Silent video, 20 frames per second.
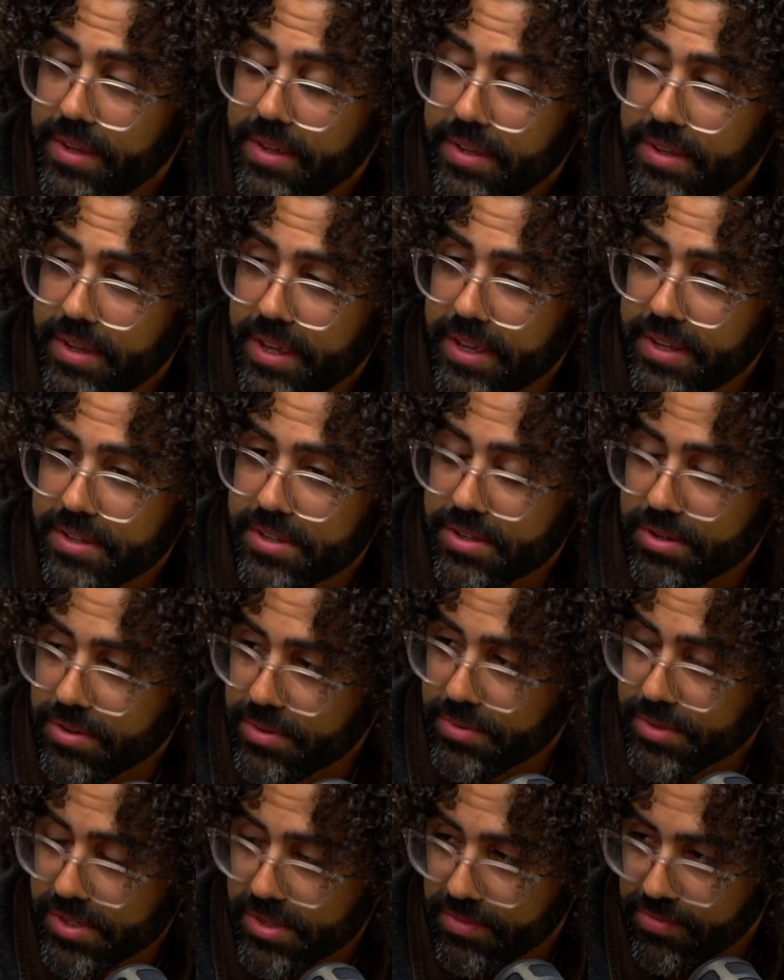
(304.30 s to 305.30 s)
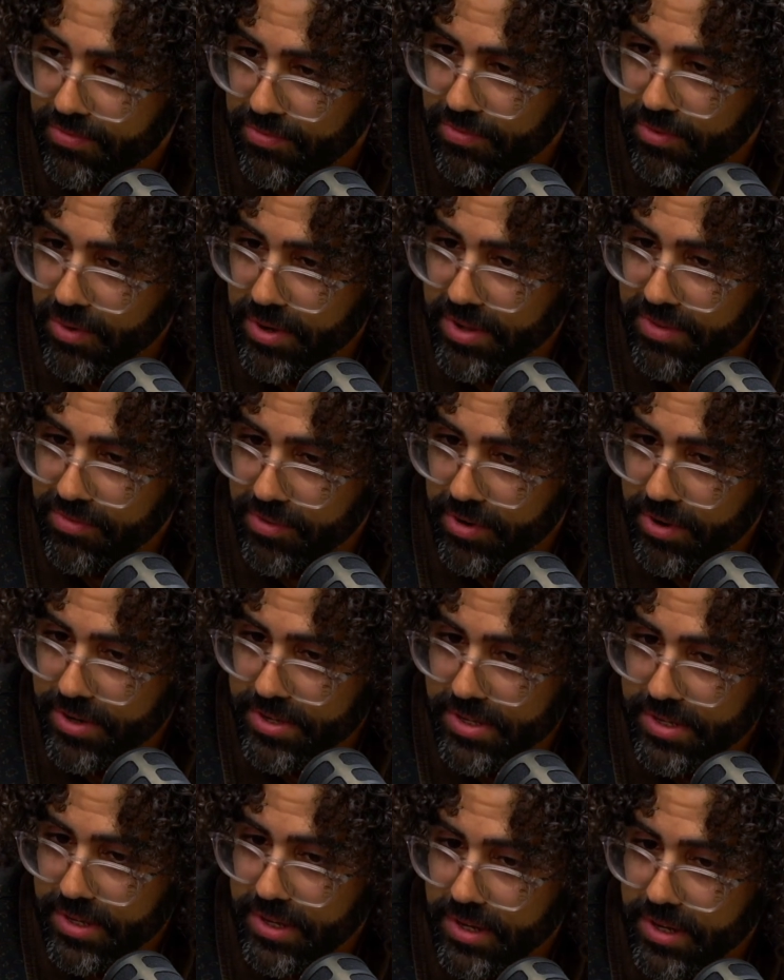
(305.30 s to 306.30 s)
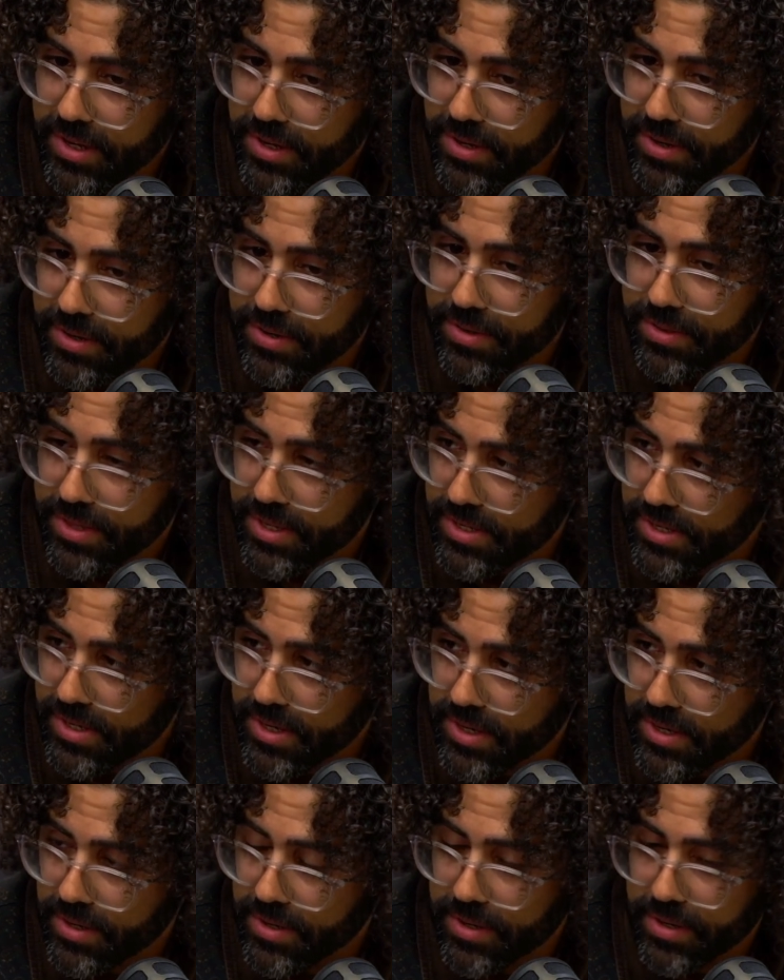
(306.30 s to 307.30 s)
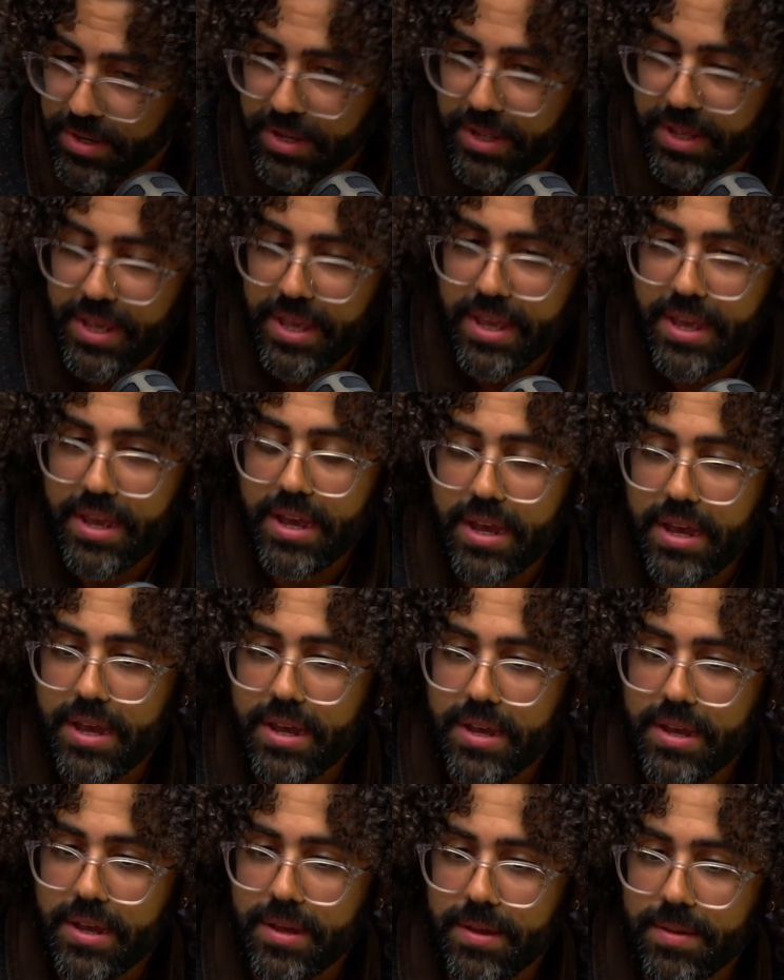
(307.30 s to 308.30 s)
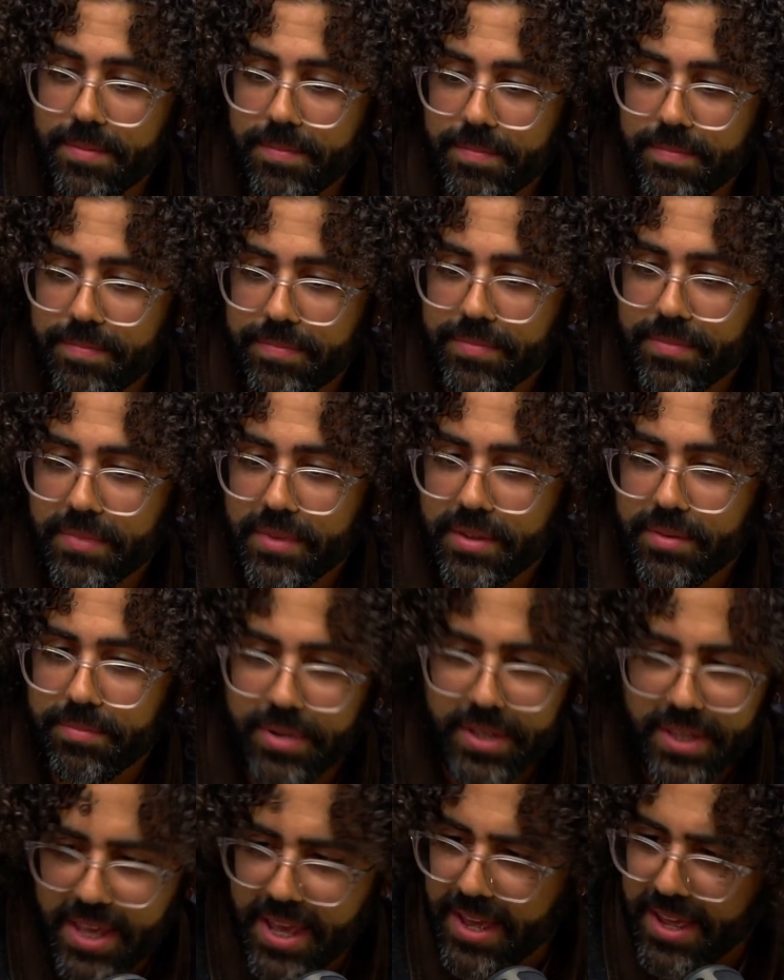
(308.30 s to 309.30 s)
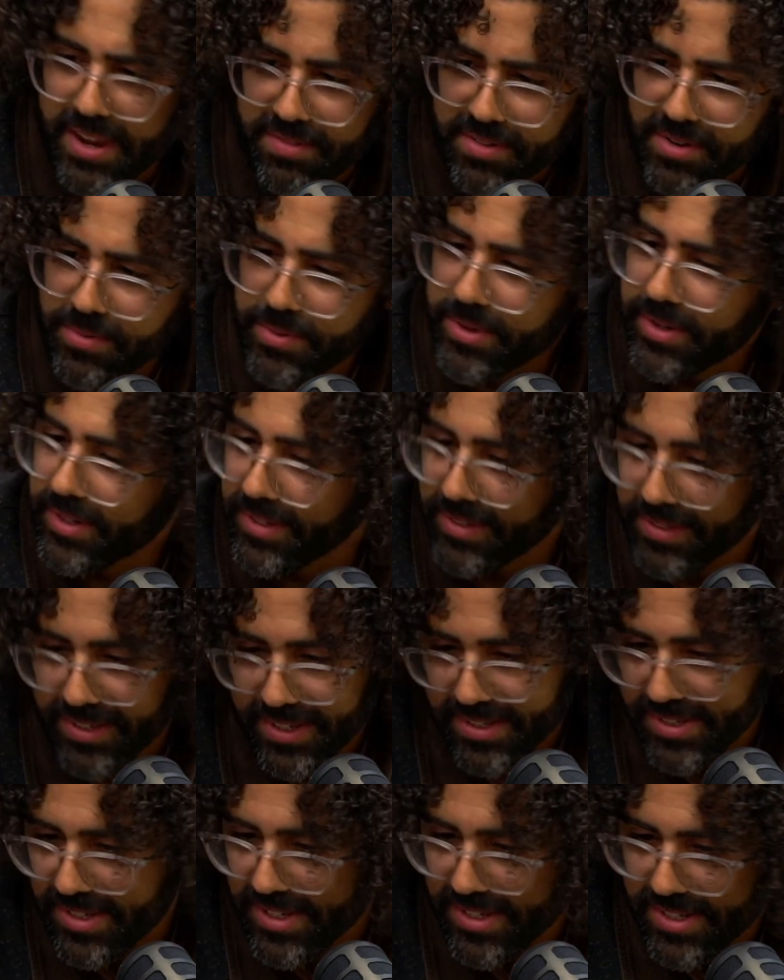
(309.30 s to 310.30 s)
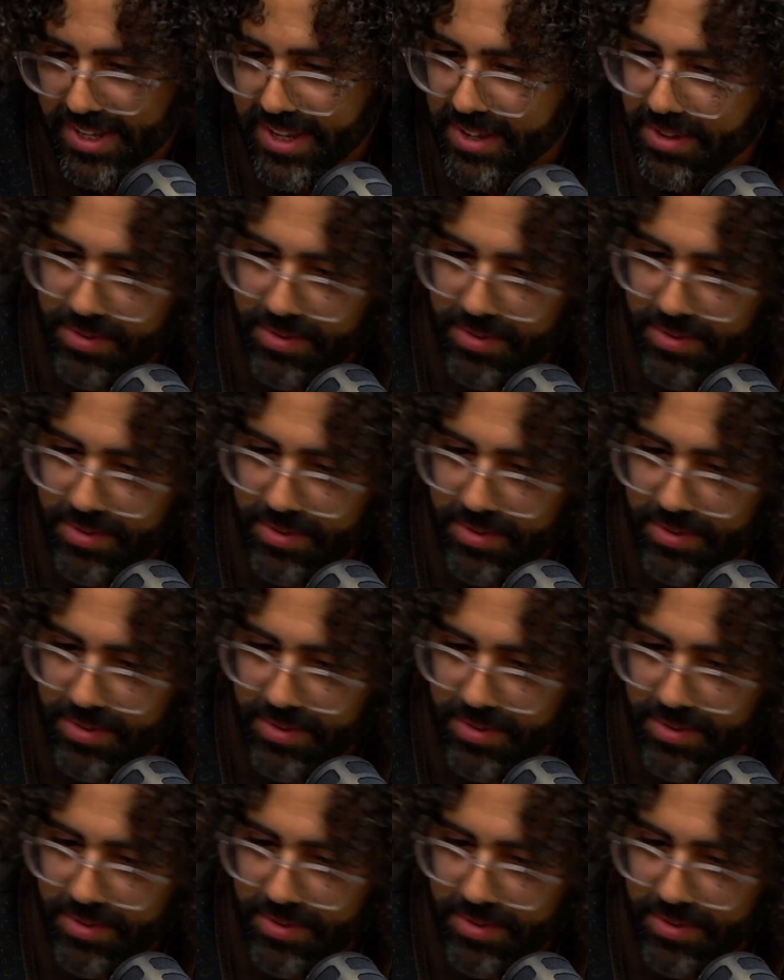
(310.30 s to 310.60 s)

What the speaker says: And so it was the 41st year this year. But yeah, everyone is just like,